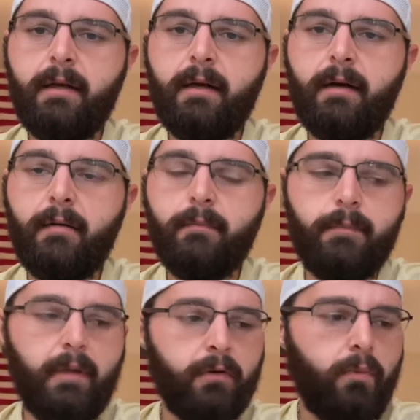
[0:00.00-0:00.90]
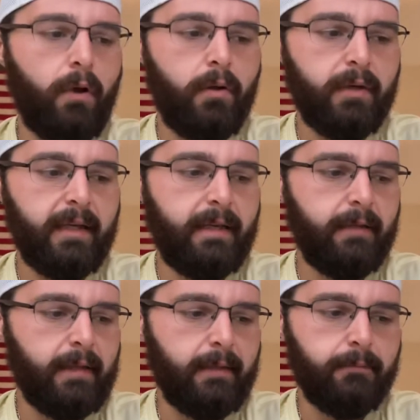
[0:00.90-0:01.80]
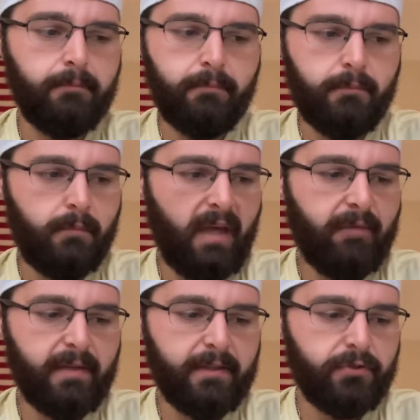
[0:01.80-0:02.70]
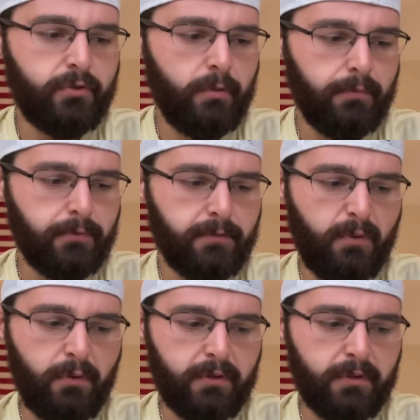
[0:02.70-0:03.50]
build quality, everything's super smooth.